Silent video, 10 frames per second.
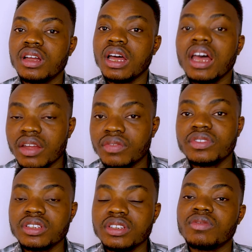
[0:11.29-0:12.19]
have
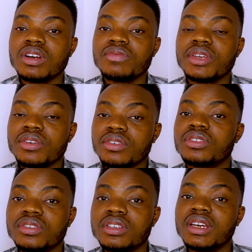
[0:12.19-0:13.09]
in one way or
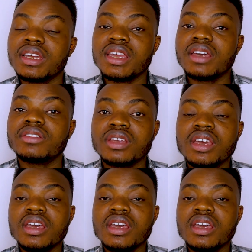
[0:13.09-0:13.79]
the other heard